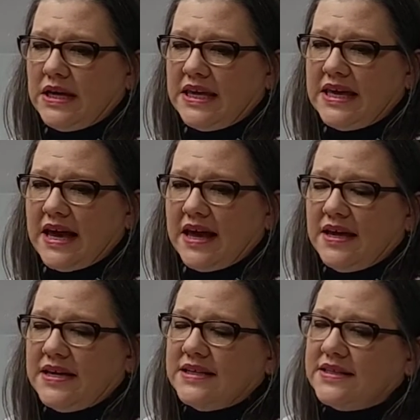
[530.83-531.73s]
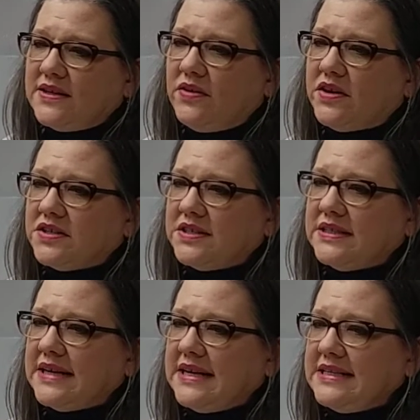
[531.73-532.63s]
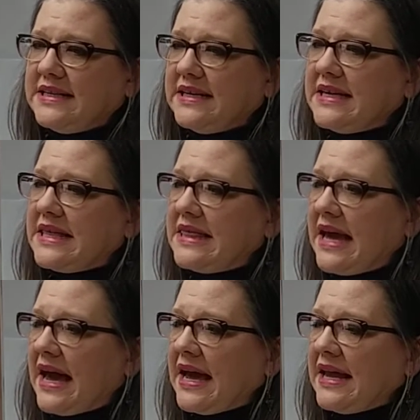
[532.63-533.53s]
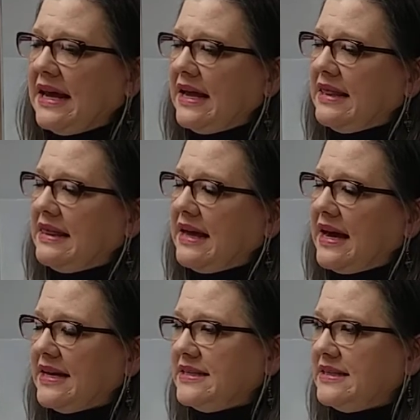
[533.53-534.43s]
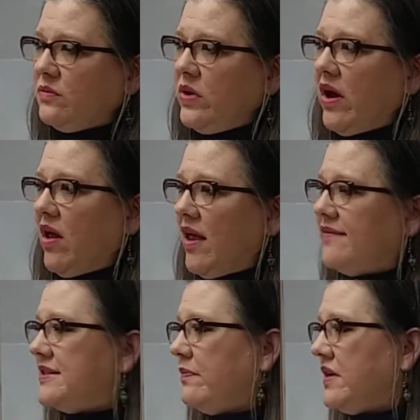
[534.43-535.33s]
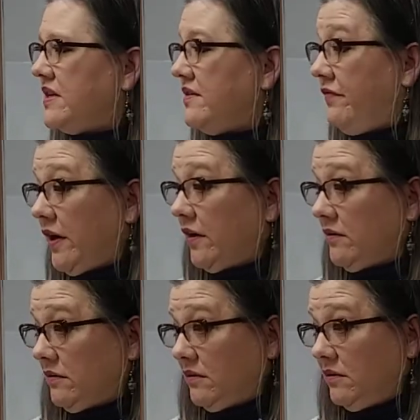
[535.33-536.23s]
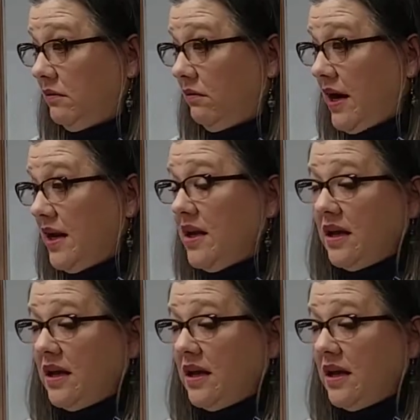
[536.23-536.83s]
Yeah. So there's this idea that we all have something to fear, right?